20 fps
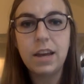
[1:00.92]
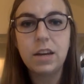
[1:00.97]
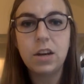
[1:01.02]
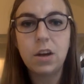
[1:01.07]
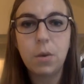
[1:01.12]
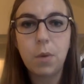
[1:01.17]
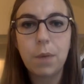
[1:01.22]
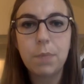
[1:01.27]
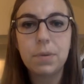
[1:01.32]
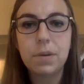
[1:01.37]
and
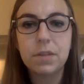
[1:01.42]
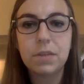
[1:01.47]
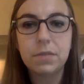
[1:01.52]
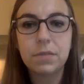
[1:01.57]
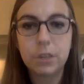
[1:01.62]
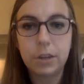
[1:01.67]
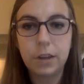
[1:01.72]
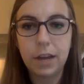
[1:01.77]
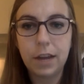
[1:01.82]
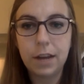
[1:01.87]
cooperative
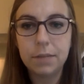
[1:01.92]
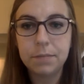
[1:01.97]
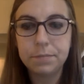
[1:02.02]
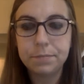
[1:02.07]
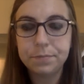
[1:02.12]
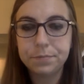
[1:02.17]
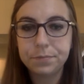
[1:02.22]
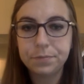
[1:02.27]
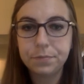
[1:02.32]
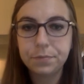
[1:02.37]
learning.
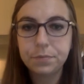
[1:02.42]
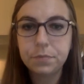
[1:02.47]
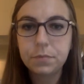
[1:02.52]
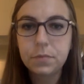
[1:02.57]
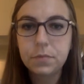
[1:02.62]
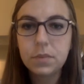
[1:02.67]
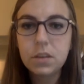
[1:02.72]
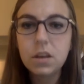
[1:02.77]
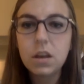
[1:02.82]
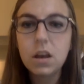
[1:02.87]

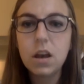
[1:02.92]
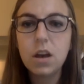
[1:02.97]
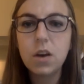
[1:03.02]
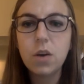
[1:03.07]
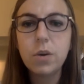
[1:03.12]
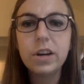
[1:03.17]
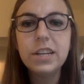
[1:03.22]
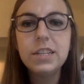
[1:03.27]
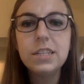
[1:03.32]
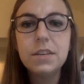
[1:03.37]

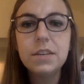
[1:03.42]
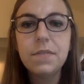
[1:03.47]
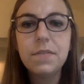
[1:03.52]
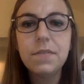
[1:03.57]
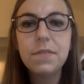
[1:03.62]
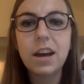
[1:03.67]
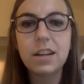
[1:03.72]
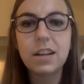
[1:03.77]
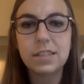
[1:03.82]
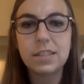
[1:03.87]
According to
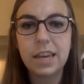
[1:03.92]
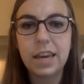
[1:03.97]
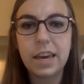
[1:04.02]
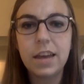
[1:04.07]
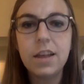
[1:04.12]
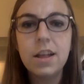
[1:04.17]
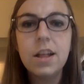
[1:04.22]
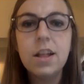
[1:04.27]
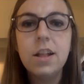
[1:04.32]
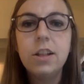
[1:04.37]
Vygotsky,
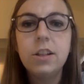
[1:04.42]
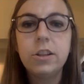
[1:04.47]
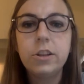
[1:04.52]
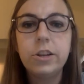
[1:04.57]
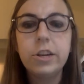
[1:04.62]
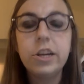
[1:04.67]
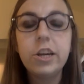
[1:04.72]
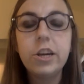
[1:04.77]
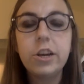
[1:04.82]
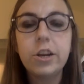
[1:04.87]

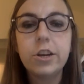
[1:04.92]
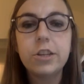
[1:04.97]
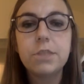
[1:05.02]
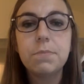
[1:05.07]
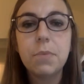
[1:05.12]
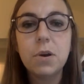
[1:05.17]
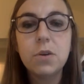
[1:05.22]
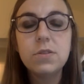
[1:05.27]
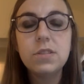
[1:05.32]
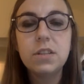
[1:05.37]
learning occurs
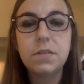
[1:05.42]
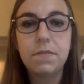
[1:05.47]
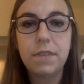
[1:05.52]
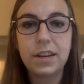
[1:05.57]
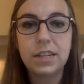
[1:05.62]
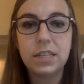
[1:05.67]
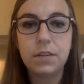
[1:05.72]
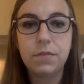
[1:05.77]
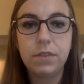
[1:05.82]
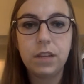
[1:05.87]
most
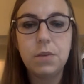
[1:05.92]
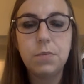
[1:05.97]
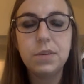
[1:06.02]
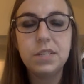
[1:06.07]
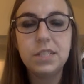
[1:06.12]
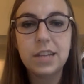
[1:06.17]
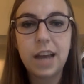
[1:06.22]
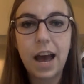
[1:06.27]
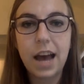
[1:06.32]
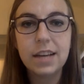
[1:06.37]
effectively
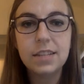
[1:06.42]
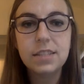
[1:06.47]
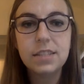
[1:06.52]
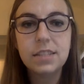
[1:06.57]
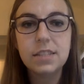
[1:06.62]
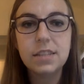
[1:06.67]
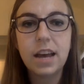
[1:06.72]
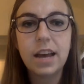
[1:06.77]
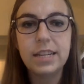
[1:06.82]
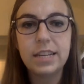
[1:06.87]
when
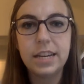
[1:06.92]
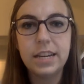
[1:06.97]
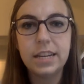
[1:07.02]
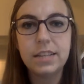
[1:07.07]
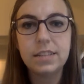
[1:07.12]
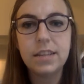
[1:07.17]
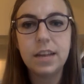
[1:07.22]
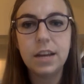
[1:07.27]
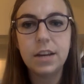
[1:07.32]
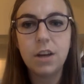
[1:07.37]
tasks,
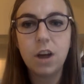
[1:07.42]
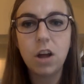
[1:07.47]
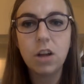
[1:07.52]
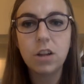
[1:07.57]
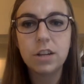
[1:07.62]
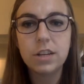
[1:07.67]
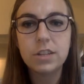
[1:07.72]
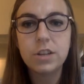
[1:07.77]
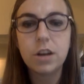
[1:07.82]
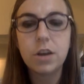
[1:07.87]
ideas, and
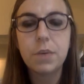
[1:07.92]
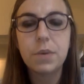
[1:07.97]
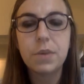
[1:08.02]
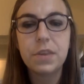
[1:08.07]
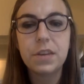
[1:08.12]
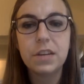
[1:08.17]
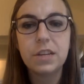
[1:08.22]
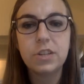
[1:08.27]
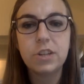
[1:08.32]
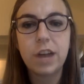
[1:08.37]
knowledge are
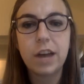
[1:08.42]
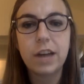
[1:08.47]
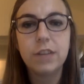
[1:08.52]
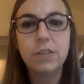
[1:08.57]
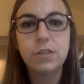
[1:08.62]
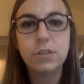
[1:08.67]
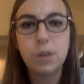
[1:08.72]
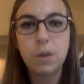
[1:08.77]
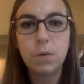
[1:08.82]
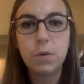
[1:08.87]
within a
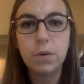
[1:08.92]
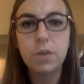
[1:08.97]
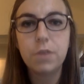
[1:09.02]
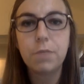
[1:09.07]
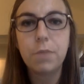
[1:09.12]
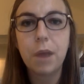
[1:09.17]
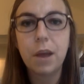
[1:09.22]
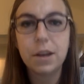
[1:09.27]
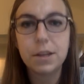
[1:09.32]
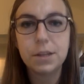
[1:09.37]
child's zone
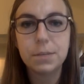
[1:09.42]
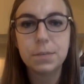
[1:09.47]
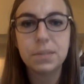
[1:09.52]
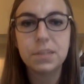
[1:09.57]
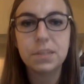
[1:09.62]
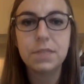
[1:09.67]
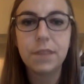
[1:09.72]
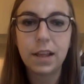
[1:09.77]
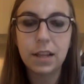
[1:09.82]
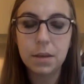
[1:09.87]
of proximal
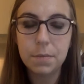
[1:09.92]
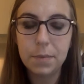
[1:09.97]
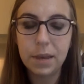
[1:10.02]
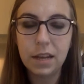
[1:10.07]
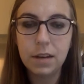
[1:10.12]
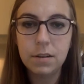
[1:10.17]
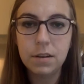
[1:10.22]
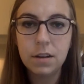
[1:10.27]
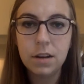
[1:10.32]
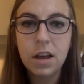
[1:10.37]
development.
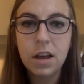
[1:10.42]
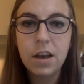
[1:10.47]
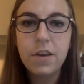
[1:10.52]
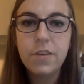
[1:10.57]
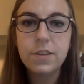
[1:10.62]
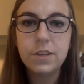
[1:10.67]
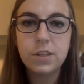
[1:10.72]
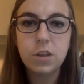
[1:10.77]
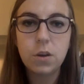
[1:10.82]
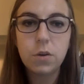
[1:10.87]

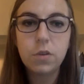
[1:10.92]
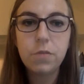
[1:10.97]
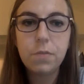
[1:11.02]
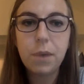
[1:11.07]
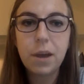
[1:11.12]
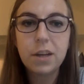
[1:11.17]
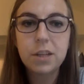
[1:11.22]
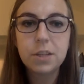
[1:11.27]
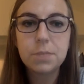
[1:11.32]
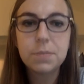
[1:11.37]
The zone of
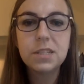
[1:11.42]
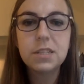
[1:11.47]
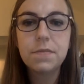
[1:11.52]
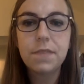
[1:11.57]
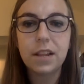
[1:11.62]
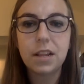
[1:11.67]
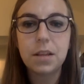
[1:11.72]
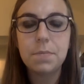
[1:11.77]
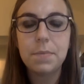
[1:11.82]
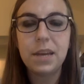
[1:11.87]
proximal
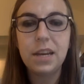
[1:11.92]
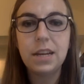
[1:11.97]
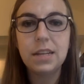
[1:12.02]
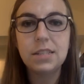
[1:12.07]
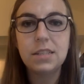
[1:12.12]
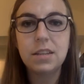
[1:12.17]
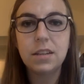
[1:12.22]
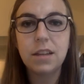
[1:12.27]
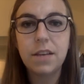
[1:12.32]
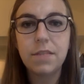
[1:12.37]
development is
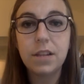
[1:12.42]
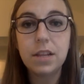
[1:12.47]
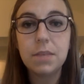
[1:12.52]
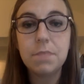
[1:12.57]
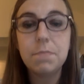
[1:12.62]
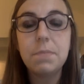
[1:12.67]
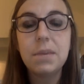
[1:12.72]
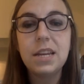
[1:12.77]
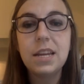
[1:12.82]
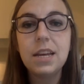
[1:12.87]
the level
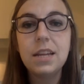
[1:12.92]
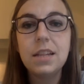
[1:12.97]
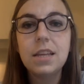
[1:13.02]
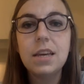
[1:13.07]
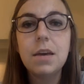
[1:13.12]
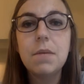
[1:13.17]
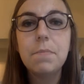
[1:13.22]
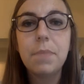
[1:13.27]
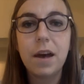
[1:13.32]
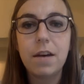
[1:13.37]

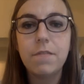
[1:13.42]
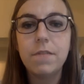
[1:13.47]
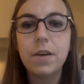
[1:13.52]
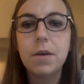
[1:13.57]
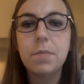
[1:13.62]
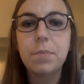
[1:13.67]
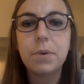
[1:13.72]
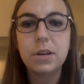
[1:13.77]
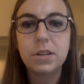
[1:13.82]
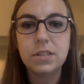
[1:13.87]
immediately above
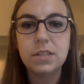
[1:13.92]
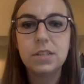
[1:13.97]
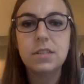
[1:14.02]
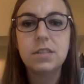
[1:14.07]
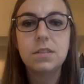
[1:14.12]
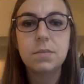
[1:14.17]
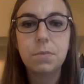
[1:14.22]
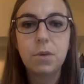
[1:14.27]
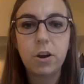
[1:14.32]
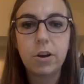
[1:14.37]
a
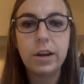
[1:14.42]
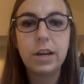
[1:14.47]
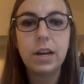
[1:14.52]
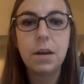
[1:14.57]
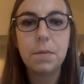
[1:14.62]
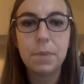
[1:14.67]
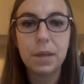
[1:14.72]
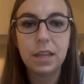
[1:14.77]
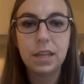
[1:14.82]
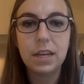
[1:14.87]
person's current
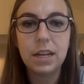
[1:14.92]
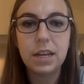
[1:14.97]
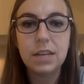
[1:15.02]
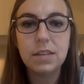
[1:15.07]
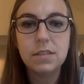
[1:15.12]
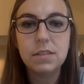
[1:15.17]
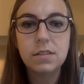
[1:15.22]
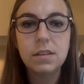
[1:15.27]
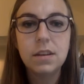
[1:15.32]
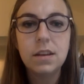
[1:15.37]

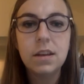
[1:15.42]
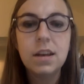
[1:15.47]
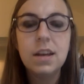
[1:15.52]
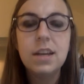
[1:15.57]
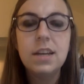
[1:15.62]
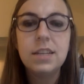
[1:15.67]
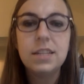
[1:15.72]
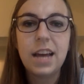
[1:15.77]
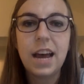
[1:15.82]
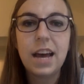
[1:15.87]
abilities.
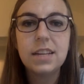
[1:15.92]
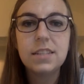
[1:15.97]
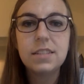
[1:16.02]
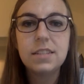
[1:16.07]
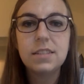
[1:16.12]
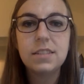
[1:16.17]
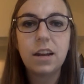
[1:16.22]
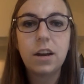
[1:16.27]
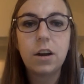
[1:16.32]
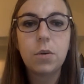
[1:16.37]

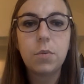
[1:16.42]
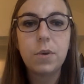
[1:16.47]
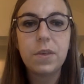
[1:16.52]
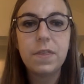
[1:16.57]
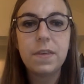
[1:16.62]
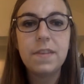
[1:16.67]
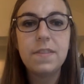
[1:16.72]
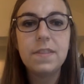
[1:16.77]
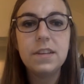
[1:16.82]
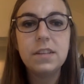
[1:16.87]
Tasks that are
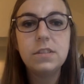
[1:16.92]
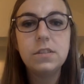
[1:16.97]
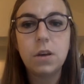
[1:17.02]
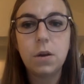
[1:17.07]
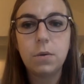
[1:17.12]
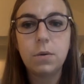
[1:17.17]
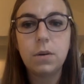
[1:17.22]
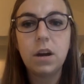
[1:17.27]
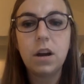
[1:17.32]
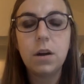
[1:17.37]
within this
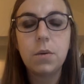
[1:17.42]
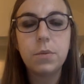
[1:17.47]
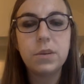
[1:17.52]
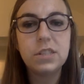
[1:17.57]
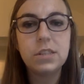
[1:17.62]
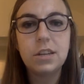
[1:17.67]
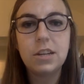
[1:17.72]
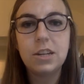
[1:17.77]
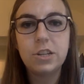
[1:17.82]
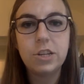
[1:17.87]
zone are
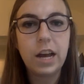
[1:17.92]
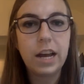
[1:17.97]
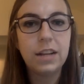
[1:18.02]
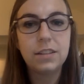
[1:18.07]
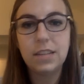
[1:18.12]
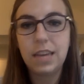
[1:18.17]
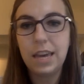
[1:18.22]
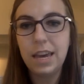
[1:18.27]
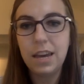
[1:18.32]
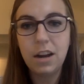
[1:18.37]
ones that a
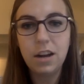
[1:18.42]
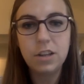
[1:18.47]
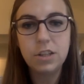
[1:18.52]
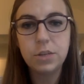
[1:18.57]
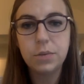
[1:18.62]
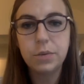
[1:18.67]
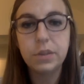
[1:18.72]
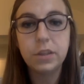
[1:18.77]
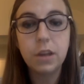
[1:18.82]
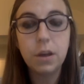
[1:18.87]
child cannot
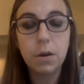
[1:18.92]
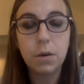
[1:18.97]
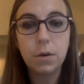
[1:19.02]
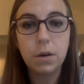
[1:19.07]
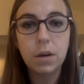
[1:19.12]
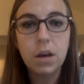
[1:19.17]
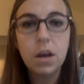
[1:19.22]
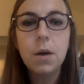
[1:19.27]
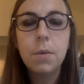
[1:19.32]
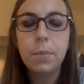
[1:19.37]
do
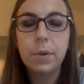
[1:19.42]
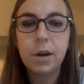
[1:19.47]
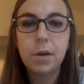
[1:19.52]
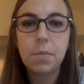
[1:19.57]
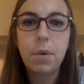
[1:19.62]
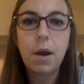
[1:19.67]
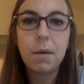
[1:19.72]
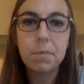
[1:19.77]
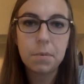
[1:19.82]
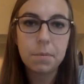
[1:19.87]
alone, but are
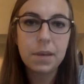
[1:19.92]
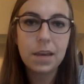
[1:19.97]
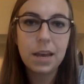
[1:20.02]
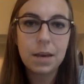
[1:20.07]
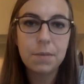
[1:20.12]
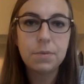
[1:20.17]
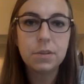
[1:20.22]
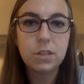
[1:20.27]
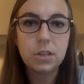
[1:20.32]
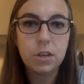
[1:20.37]
probably
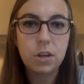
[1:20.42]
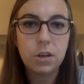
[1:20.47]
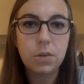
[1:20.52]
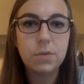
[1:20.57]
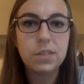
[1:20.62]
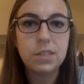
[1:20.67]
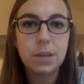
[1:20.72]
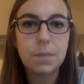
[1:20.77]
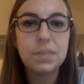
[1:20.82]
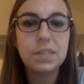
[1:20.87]
able to do
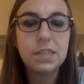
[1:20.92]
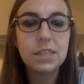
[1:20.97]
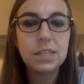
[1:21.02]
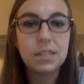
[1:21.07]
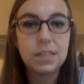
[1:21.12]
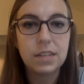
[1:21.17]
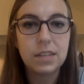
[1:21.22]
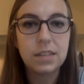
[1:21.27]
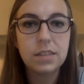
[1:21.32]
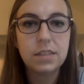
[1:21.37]
with some
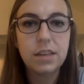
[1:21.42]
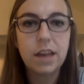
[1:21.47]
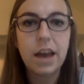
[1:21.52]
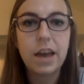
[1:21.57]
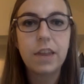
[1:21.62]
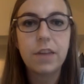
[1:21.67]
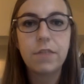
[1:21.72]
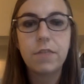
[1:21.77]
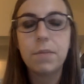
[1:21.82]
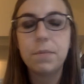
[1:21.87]
assistance,
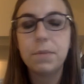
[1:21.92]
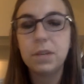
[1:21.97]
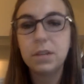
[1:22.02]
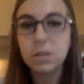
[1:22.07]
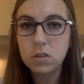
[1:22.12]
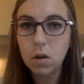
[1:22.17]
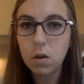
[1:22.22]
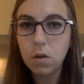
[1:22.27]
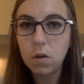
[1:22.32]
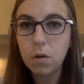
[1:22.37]
either from an
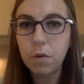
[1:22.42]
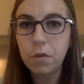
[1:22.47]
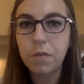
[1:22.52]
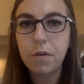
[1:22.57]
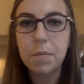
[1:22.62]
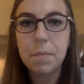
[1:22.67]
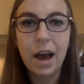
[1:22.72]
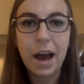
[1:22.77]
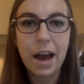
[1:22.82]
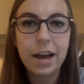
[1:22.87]
adult or
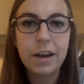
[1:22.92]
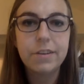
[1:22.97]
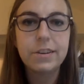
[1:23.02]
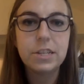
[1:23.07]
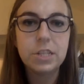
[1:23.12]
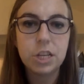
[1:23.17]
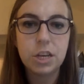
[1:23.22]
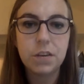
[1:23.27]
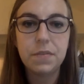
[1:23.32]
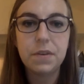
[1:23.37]
from a higher
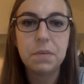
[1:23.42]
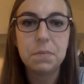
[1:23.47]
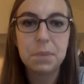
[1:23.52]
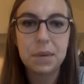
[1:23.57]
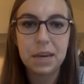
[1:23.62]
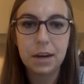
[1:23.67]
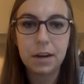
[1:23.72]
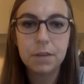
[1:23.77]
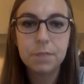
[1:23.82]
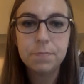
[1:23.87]
achieving
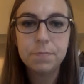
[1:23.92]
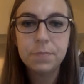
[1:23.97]
peer.